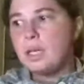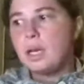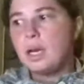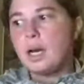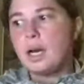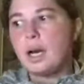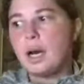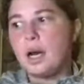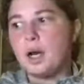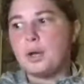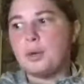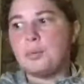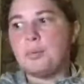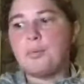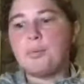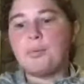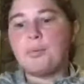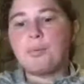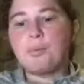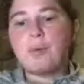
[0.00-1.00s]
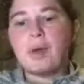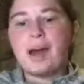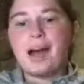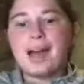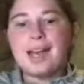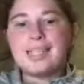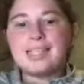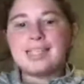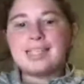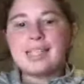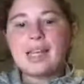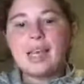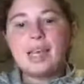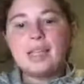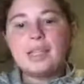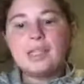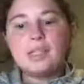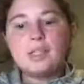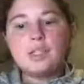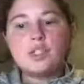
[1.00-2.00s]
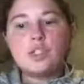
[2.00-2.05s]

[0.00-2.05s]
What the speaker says: I tend